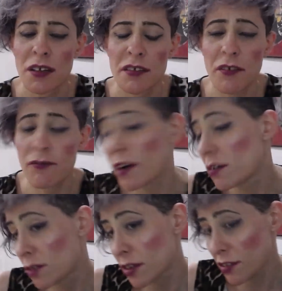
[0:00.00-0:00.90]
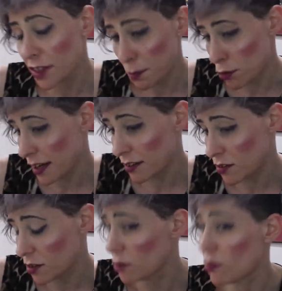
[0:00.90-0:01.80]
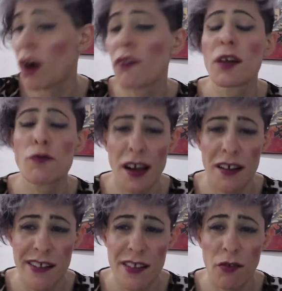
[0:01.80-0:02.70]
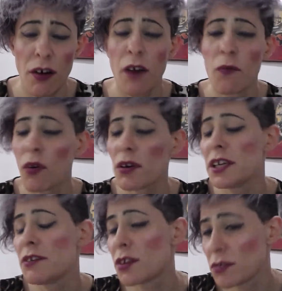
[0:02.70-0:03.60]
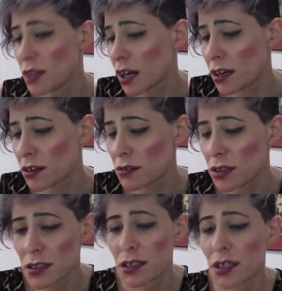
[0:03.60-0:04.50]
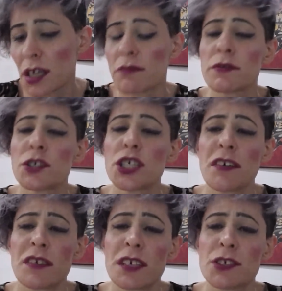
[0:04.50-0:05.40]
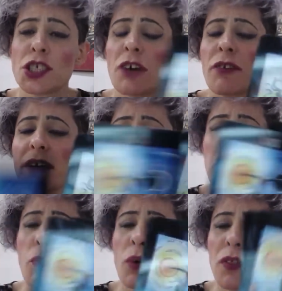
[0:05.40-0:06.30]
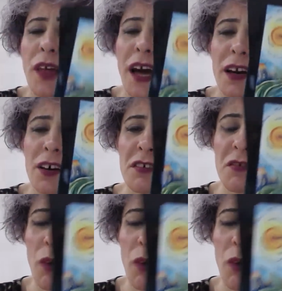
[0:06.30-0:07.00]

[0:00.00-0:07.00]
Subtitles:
So focus on the practical, on the rational, on what you do know. With Justice showing up with that as